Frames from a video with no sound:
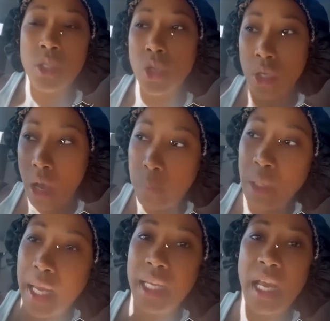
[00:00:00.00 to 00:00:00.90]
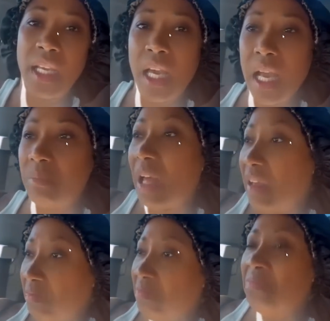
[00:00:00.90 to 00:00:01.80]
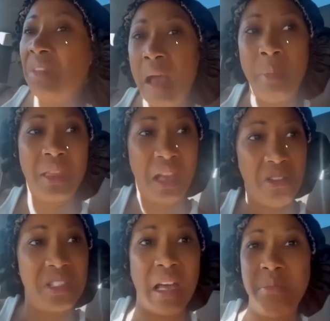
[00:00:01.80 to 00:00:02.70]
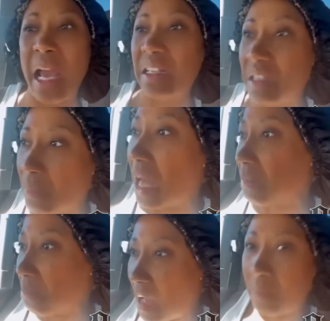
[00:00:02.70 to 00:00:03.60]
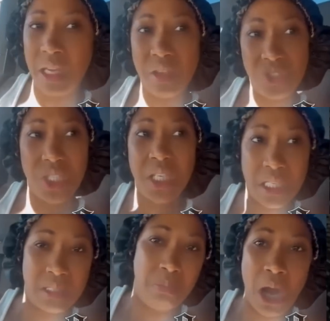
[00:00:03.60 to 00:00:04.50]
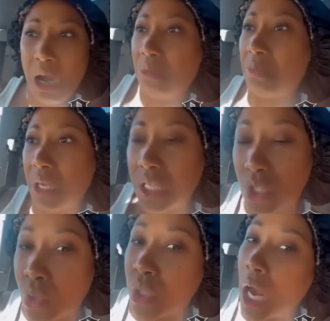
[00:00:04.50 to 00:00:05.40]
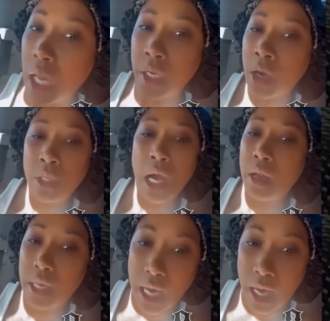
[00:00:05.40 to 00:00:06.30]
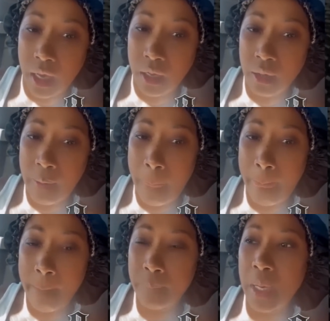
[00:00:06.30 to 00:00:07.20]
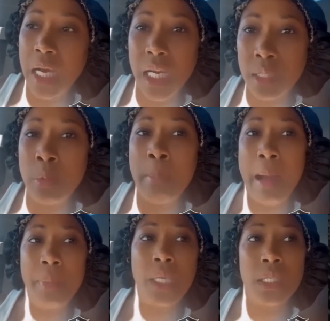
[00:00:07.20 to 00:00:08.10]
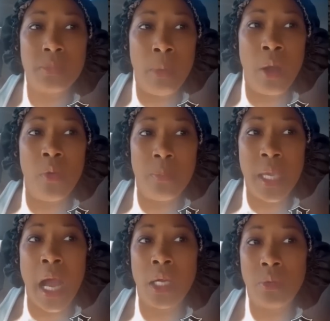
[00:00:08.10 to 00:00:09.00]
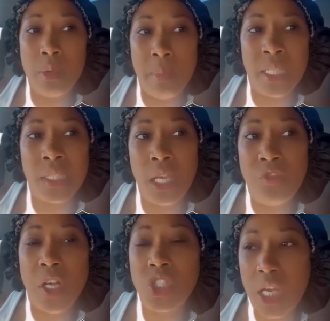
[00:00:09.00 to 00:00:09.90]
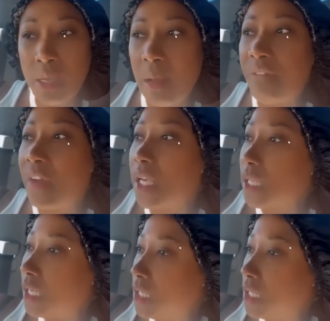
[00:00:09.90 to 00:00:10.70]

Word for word: So y'all played that game like, mm, I'ma throw something at somebody mama if she gets smart with me too. Y'all know y'all not. My husband, mama gets smart with me. I grip my teeth. I shake my face.